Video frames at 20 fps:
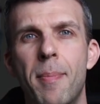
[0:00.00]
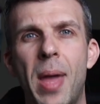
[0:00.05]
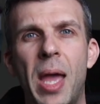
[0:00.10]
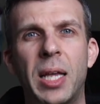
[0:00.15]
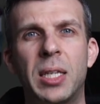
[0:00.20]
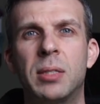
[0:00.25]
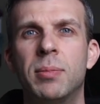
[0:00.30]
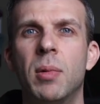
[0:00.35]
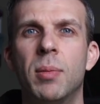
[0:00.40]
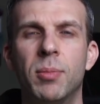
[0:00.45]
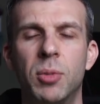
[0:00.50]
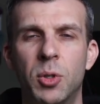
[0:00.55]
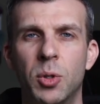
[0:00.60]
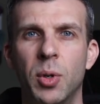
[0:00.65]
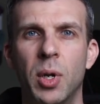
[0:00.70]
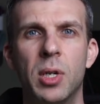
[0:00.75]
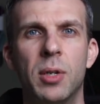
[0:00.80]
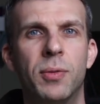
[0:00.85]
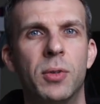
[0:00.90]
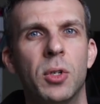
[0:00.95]
maximum
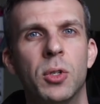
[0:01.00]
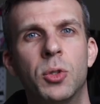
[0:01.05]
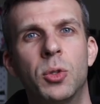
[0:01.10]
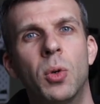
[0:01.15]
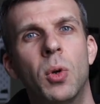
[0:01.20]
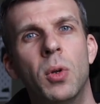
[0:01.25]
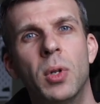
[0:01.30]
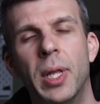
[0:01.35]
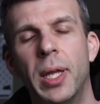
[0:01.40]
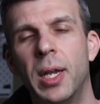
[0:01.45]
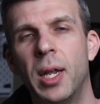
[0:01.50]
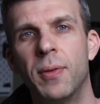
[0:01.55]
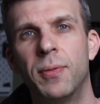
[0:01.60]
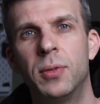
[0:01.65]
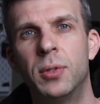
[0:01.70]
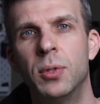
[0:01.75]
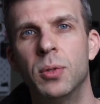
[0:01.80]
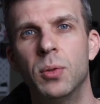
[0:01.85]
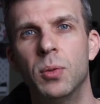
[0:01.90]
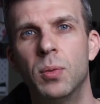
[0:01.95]
creative control at
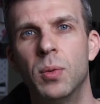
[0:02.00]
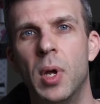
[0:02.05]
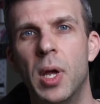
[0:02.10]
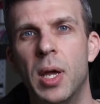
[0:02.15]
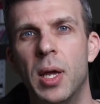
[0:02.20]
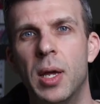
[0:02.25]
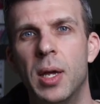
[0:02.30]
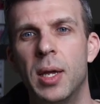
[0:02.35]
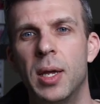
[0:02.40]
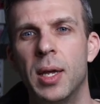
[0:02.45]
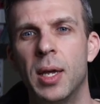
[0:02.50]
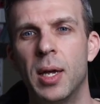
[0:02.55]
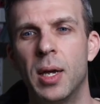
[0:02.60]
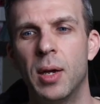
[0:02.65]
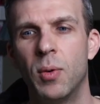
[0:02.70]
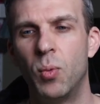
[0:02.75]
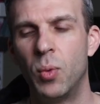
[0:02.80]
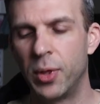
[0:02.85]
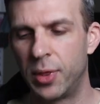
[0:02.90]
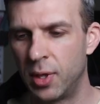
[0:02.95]
f2
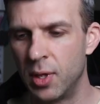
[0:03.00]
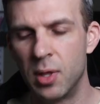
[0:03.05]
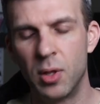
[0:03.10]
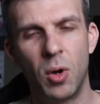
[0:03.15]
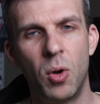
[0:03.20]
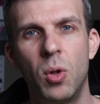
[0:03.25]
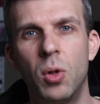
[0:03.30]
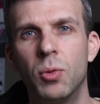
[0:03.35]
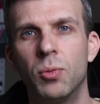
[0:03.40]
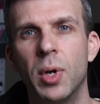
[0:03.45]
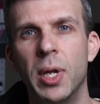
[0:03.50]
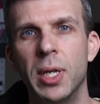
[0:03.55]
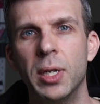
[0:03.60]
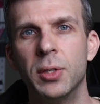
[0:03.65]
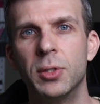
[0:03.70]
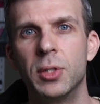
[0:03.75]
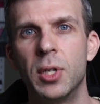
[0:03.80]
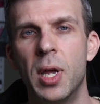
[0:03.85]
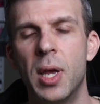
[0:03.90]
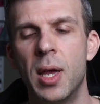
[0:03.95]
within the whole
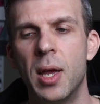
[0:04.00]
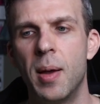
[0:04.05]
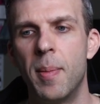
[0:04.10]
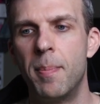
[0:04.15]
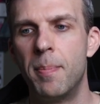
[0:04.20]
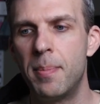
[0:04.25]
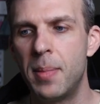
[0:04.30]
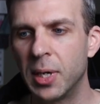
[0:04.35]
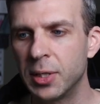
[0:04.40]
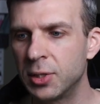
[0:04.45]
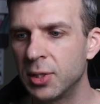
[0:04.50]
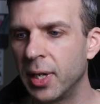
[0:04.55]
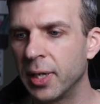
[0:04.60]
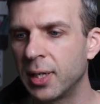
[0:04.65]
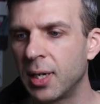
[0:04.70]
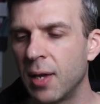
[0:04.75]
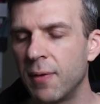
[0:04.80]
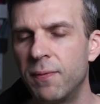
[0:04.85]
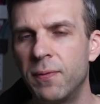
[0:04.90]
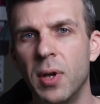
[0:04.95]
range, much
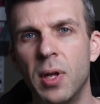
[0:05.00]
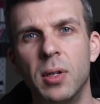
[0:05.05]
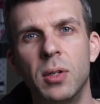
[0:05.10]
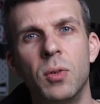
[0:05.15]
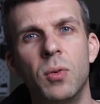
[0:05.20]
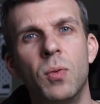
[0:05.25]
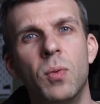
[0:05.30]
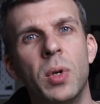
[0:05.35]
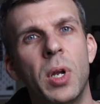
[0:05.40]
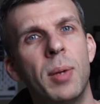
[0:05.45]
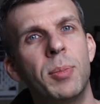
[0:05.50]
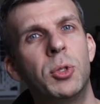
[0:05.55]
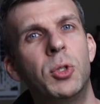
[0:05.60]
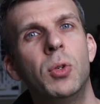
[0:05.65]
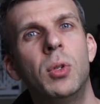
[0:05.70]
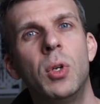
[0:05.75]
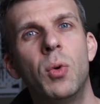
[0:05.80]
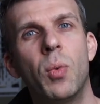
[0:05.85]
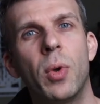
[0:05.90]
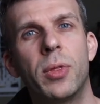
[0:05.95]
like I felt when I'm
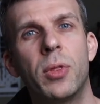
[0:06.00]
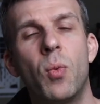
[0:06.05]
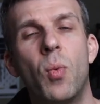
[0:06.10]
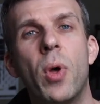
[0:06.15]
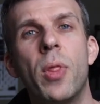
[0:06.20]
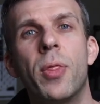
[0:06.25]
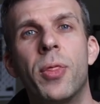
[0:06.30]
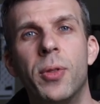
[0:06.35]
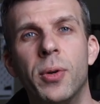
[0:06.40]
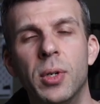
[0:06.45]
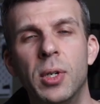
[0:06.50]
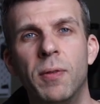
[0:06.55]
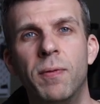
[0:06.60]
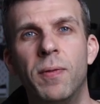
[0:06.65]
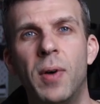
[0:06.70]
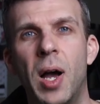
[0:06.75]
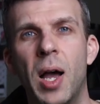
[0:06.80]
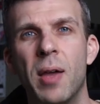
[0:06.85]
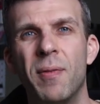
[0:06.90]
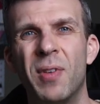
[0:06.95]
shooting with the
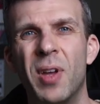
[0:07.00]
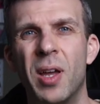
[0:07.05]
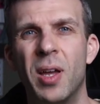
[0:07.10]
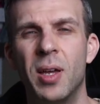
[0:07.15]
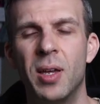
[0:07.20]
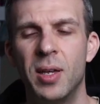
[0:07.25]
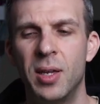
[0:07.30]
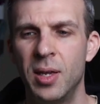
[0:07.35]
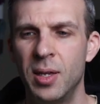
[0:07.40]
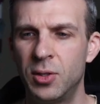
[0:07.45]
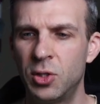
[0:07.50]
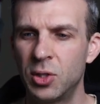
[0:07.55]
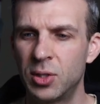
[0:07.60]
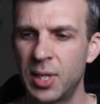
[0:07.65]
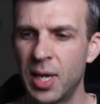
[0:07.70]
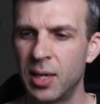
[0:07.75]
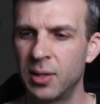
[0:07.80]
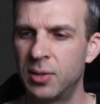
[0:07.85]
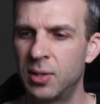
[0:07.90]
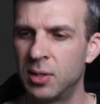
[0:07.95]
135. It
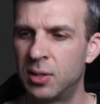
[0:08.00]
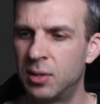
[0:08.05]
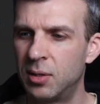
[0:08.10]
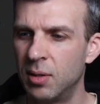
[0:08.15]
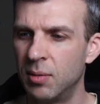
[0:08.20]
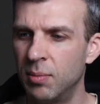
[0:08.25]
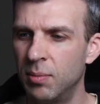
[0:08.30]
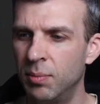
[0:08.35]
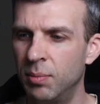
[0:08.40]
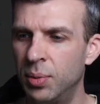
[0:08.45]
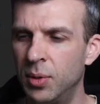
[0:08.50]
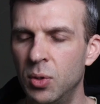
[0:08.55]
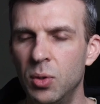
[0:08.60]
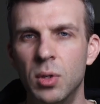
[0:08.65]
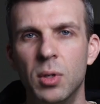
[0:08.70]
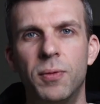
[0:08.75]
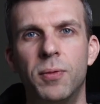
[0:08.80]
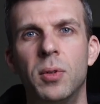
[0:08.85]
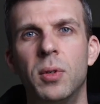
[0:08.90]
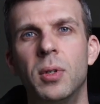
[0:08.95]
just has this
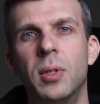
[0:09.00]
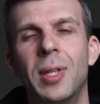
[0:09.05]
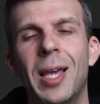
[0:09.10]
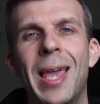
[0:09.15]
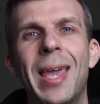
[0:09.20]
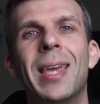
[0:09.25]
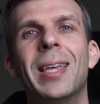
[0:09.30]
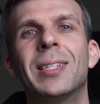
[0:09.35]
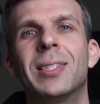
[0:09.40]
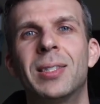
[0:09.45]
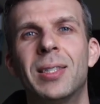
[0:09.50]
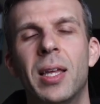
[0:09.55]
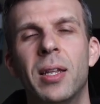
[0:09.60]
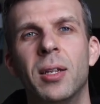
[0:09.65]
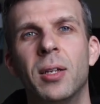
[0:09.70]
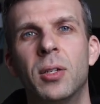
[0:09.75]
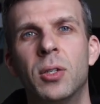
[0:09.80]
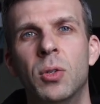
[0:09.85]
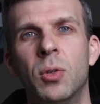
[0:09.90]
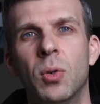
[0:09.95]
beautiful
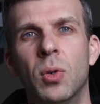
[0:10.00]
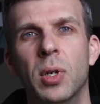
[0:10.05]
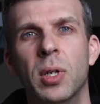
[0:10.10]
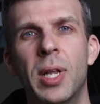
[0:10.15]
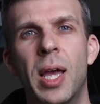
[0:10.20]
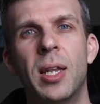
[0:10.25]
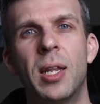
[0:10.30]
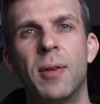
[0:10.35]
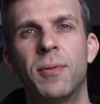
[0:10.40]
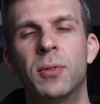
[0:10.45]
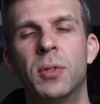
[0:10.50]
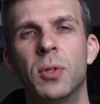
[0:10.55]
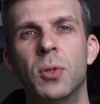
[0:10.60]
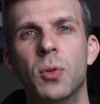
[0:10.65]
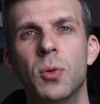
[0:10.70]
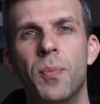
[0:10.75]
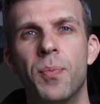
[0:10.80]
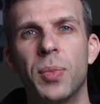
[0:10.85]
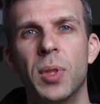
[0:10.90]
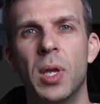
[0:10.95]
aesthetic to it at
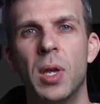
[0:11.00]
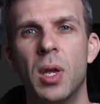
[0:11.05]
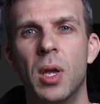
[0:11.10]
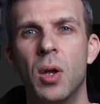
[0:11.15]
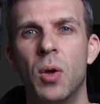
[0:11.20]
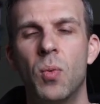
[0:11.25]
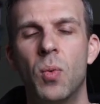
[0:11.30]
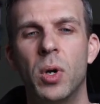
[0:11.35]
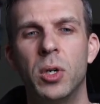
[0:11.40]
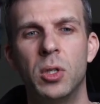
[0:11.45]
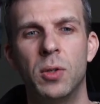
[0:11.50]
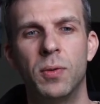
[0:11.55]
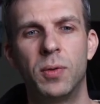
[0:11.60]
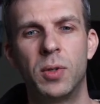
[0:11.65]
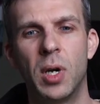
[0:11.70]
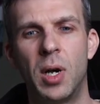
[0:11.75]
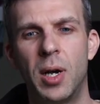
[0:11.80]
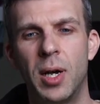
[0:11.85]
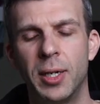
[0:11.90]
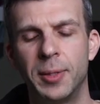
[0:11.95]
f2 where you've
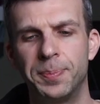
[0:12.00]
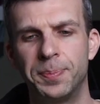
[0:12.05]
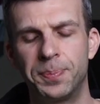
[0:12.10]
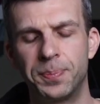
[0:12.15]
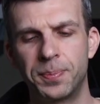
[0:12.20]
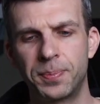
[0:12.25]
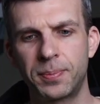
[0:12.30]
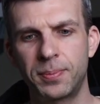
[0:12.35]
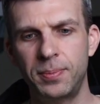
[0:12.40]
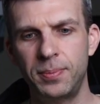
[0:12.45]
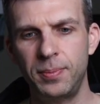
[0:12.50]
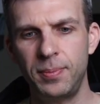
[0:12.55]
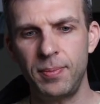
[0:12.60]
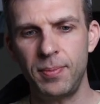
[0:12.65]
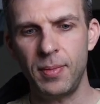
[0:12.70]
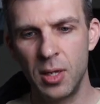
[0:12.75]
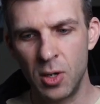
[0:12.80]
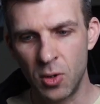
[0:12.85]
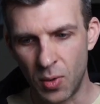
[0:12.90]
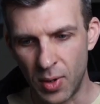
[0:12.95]
got
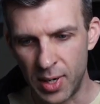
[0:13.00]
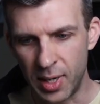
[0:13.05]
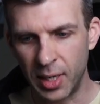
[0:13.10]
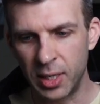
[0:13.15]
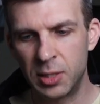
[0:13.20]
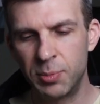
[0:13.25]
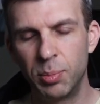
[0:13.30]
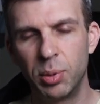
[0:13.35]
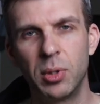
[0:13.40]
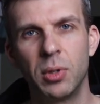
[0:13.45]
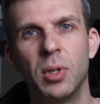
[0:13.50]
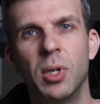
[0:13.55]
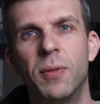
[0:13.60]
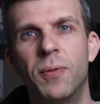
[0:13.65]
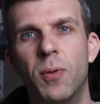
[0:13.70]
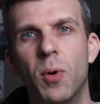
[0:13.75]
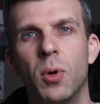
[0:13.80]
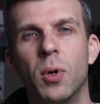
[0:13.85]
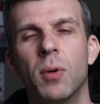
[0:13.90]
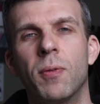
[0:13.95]
a nice blurry
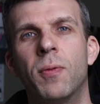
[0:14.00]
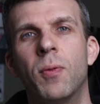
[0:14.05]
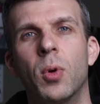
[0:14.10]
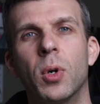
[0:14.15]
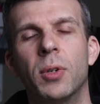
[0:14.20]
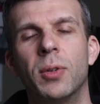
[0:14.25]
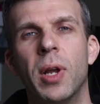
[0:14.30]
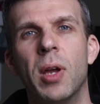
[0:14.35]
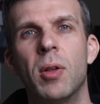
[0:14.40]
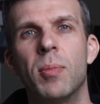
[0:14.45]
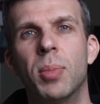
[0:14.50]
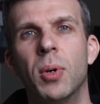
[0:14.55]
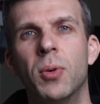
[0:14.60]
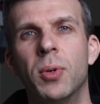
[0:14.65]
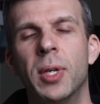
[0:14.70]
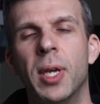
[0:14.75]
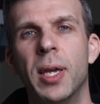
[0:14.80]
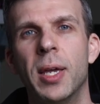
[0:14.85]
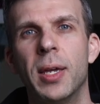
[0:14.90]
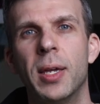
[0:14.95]
foreground
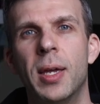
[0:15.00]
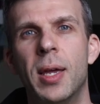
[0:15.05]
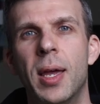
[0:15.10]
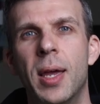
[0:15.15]
bokeh,